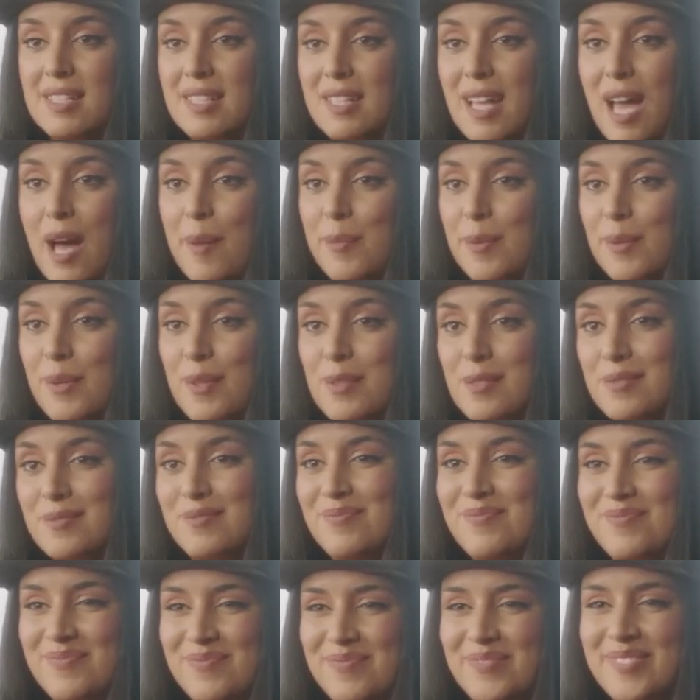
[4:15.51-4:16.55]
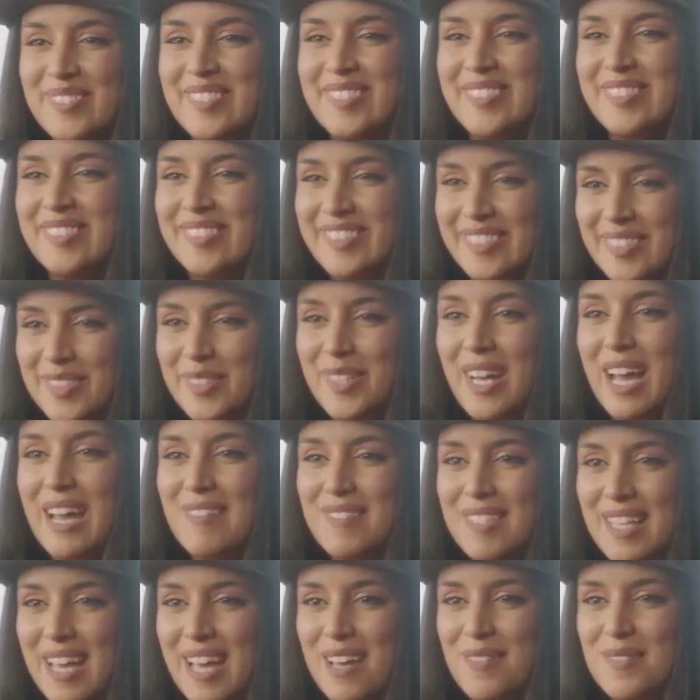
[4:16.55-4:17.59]
to capital, you
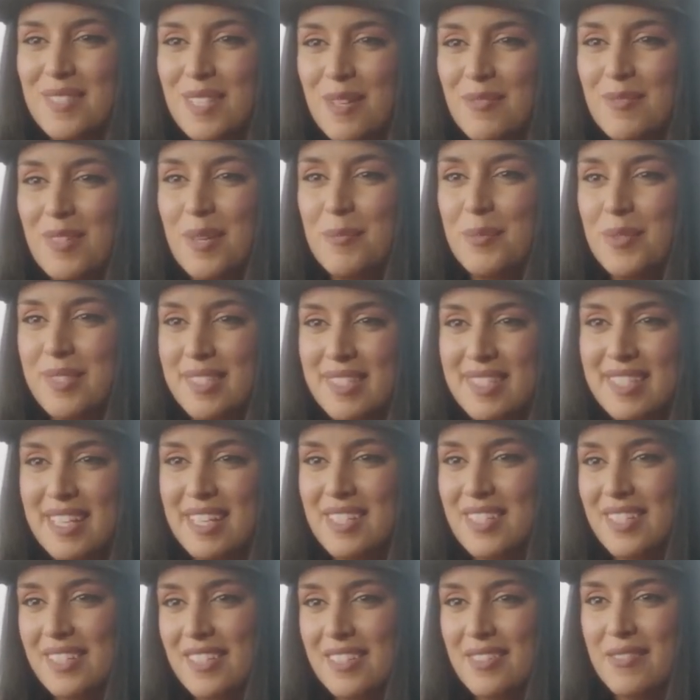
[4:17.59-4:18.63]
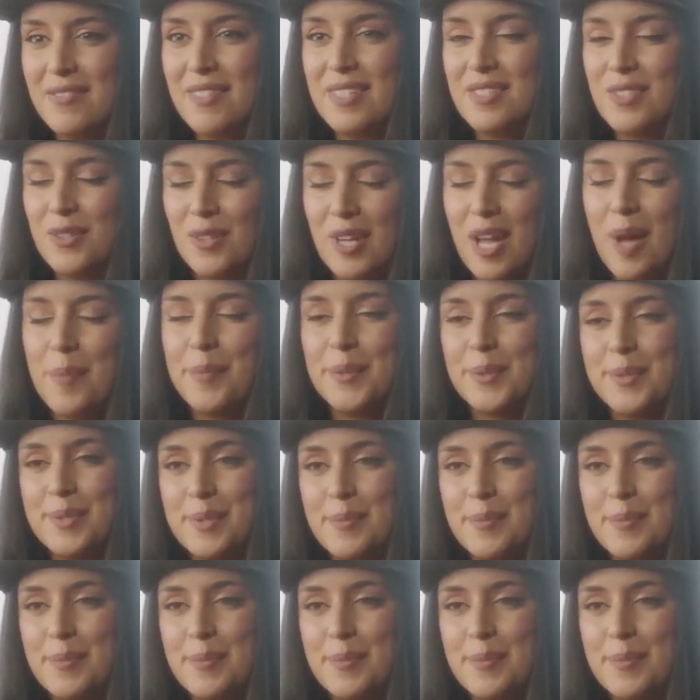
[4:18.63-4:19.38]
have to have some representation in the venture capital